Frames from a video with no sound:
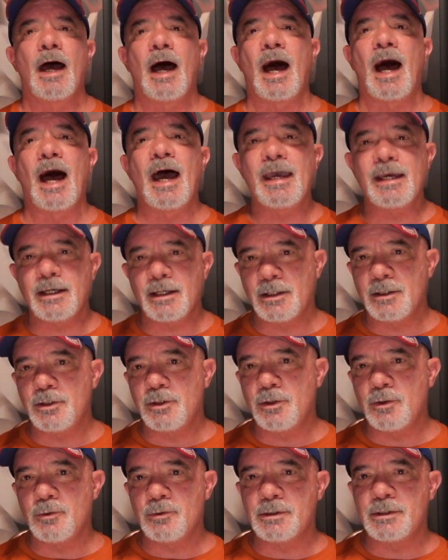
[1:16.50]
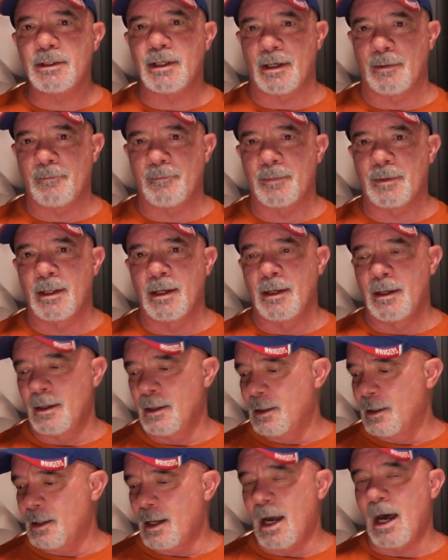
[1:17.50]
I can use them
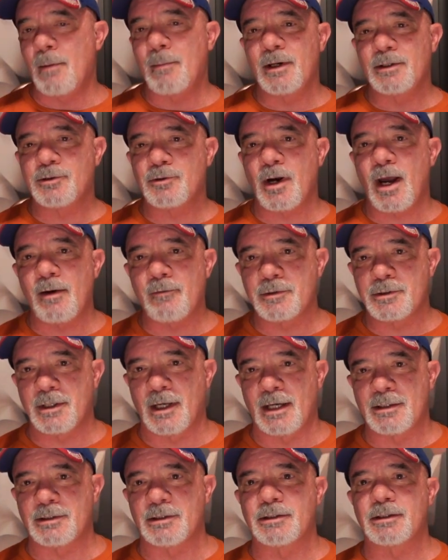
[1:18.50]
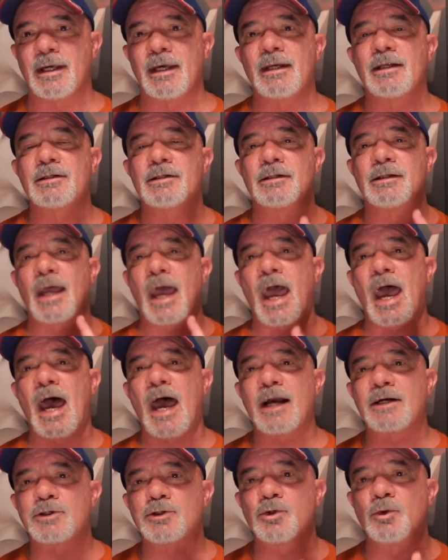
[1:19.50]
on my driver's license. It is an
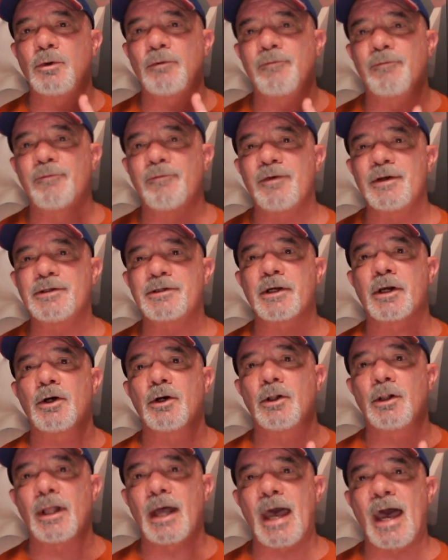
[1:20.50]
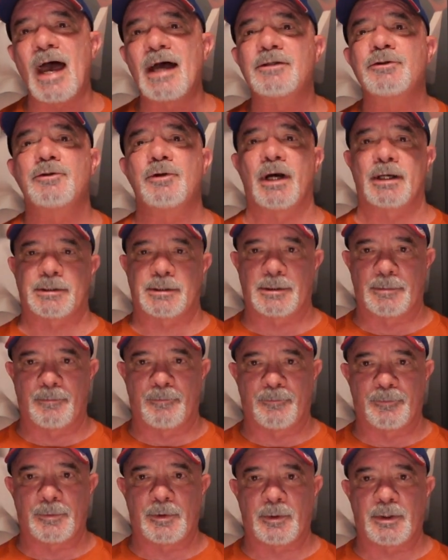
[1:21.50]
actual physical address.
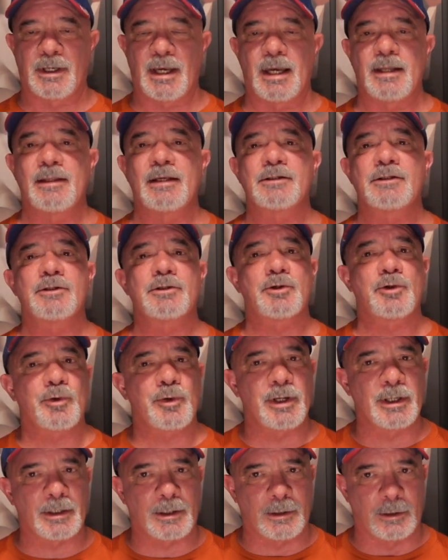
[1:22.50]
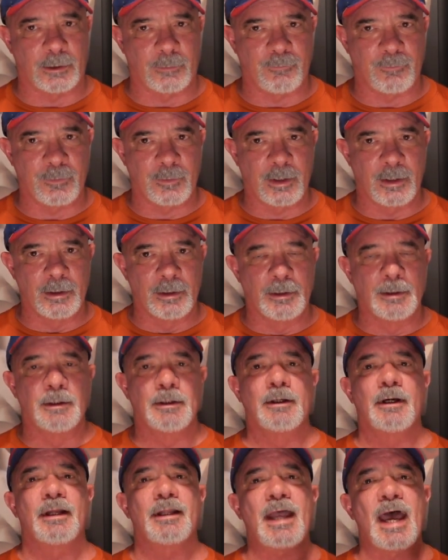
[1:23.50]
Okay, this is critical.
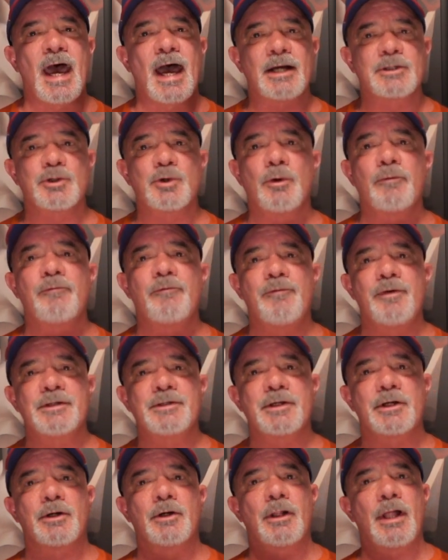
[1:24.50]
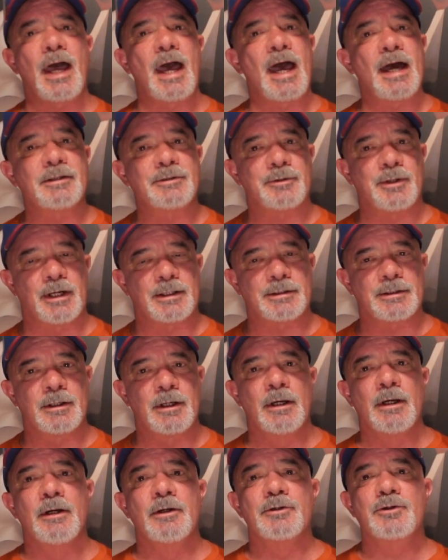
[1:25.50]
An actual physical address.
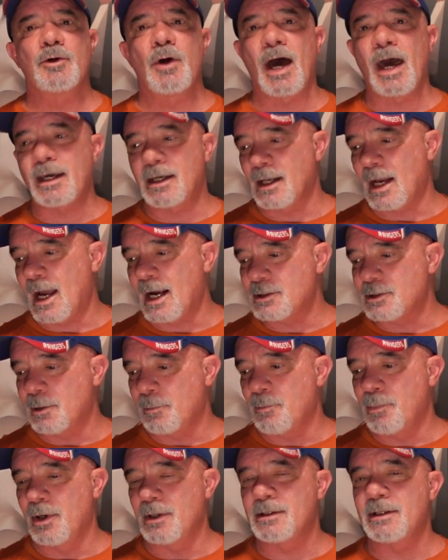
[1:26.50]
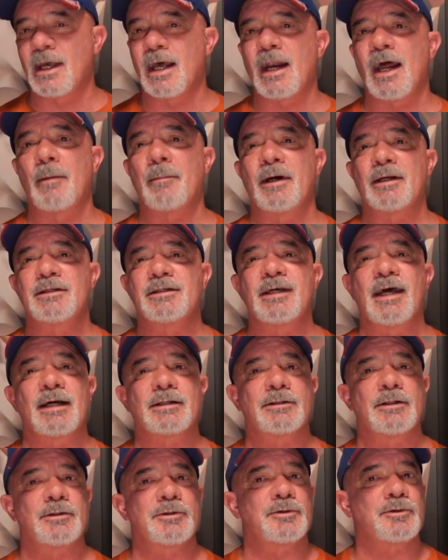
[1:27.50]
So I can actually put that on my
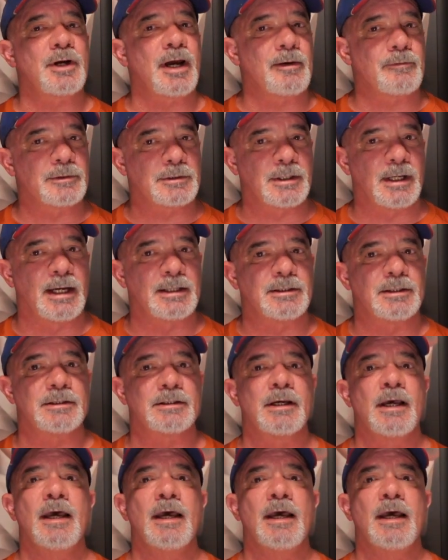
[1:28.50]
Texas driver's license.